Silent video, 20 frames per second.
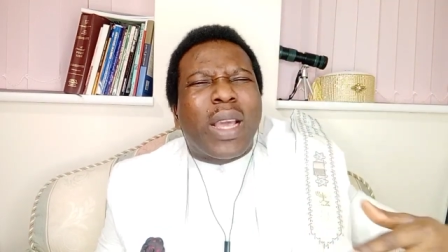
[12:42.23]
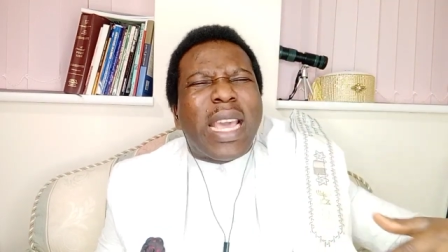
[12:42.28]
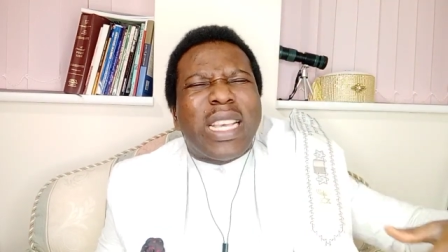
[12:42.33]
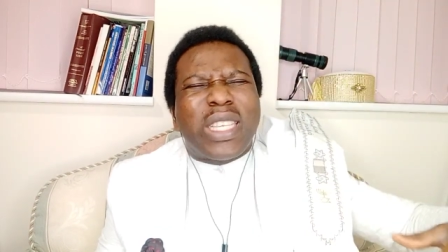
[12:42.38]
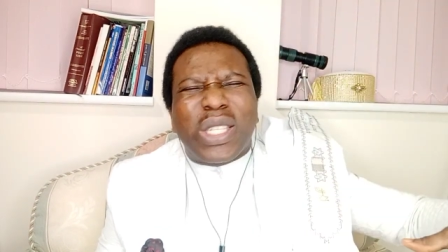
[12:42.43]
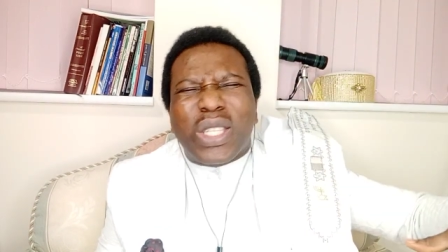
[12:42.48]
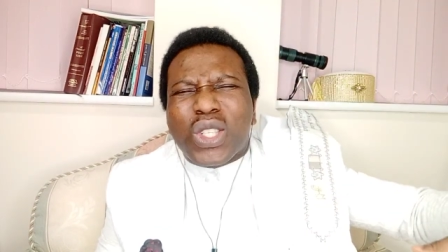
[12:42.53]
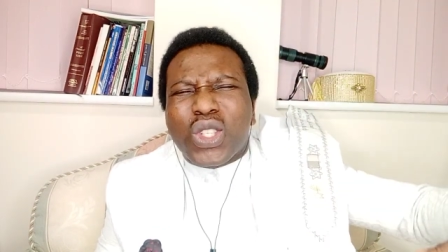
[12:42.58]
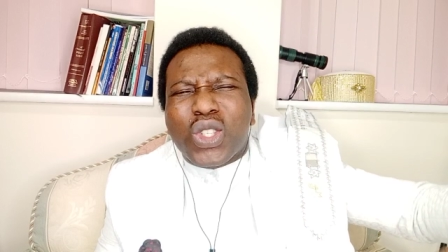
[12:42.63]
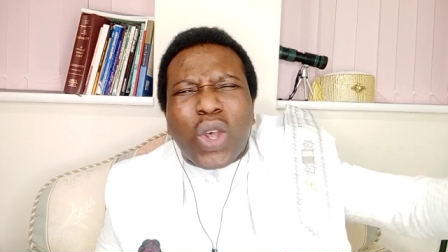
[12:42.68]
a
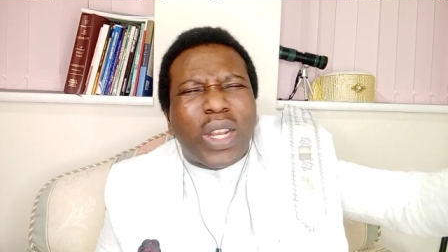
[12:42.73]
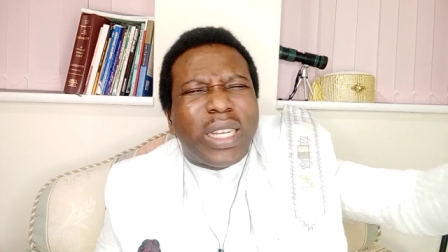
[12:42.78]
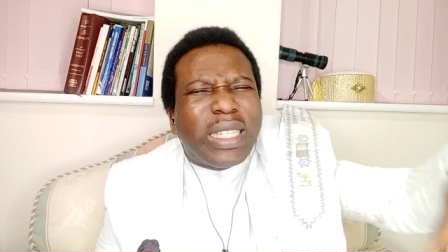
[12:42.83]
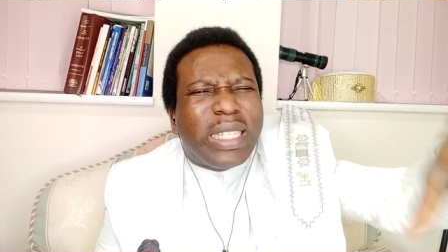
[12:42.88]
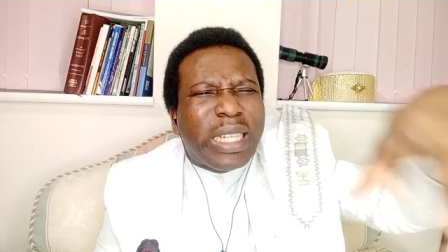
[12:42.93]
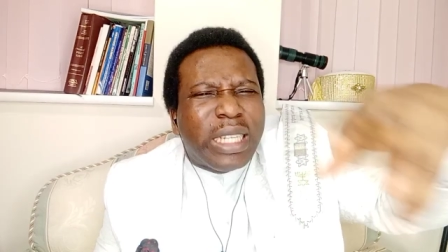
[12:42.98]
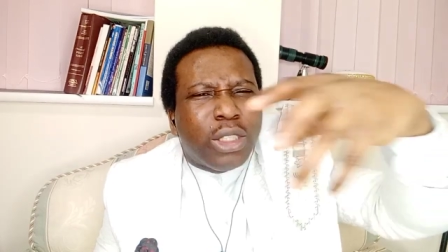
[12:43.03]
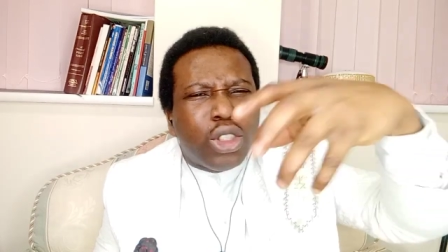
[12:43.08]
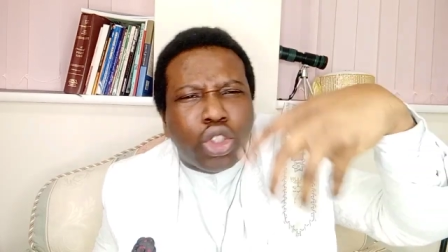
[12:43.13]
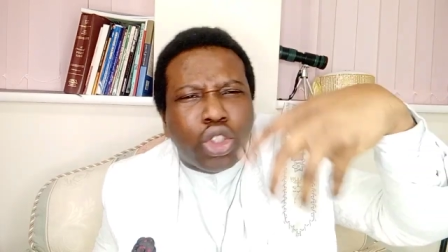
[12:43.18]

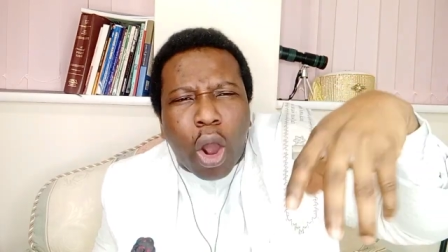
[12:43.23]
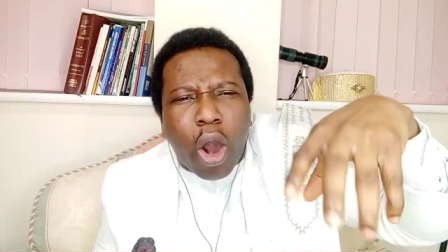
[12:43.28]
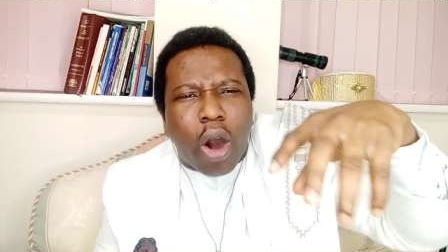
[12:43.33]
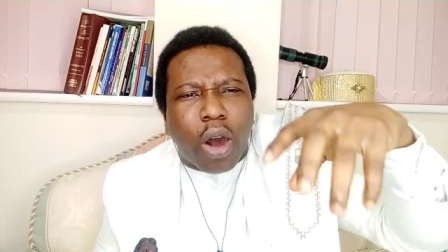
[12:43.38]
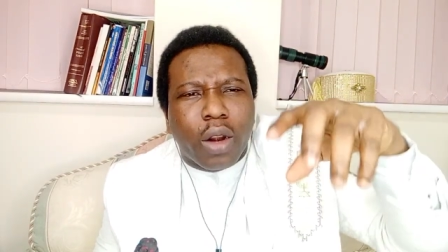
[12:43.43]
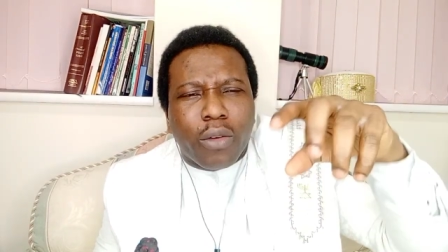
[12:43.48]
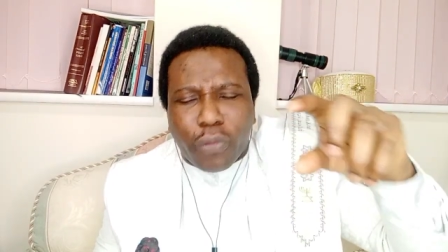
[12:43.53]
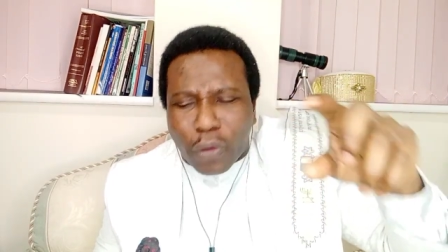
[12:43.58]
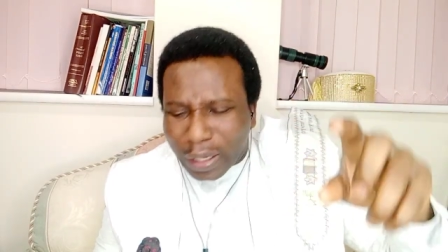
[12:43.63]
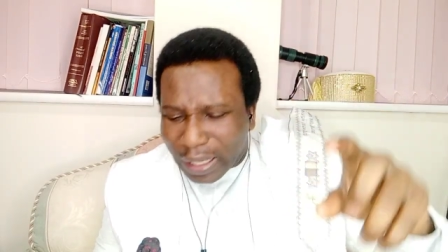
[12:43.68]
sudden
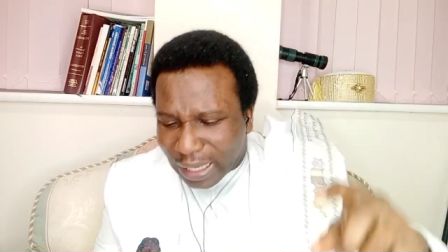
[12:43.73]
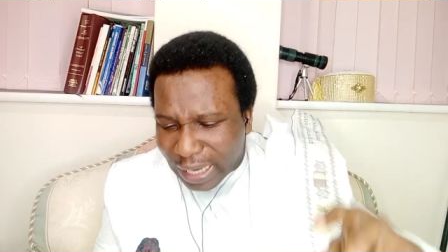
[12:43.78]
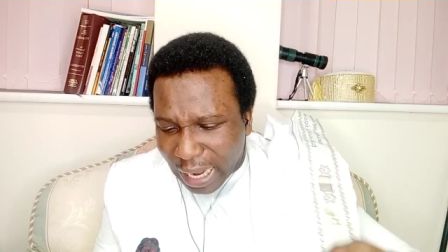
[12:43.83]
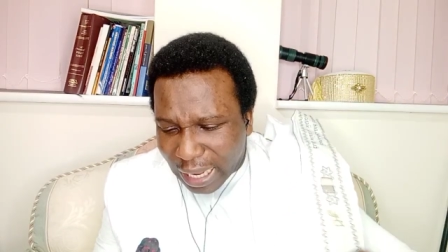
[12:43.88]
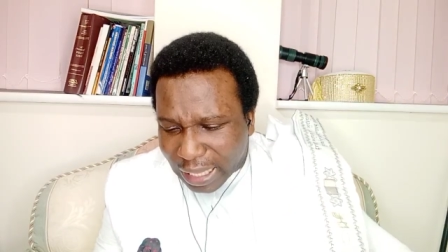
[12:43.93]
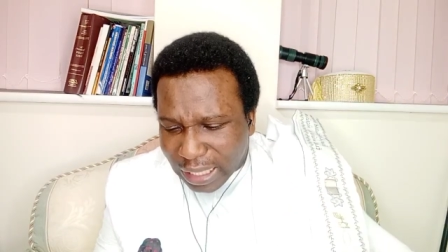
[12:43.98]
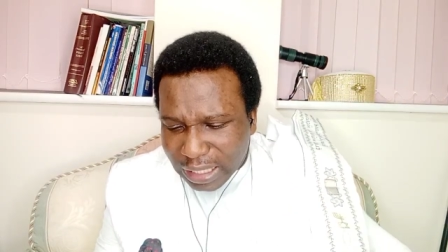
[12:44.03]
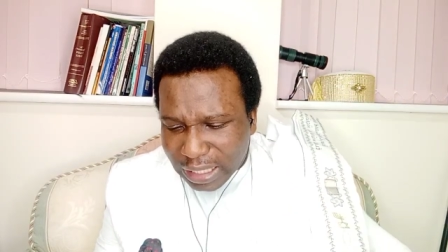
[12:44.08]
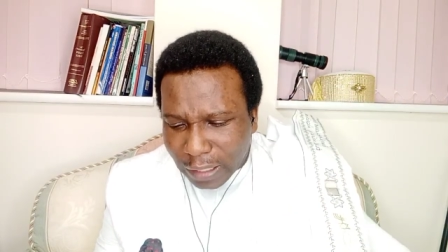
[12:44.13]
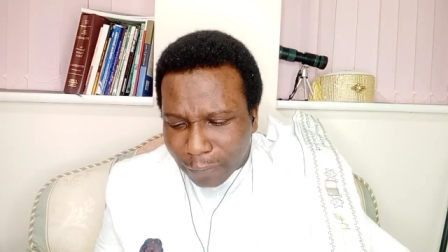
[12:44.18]
turn for the
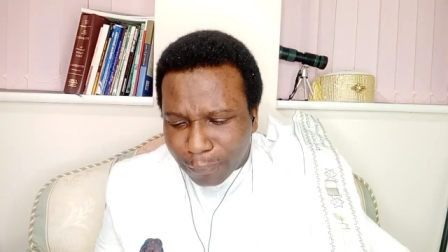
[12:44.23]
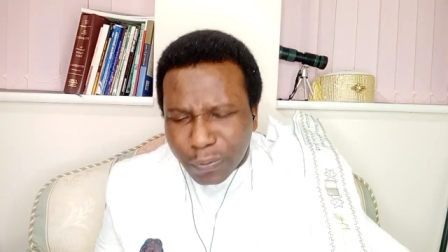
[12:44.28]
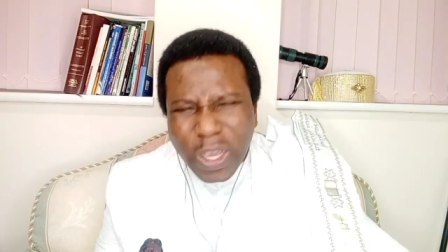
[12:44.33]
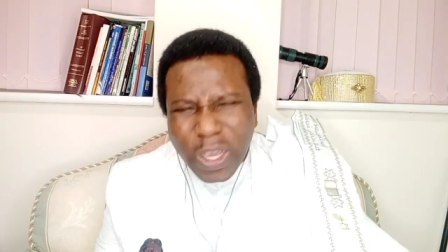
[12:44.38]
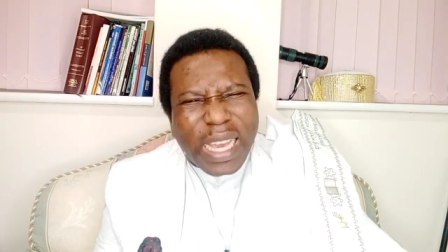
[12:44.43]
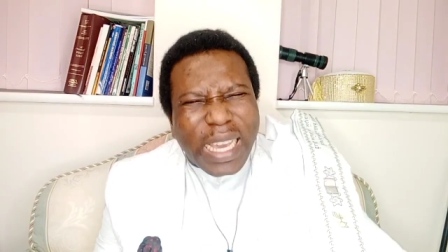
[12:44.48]
negative.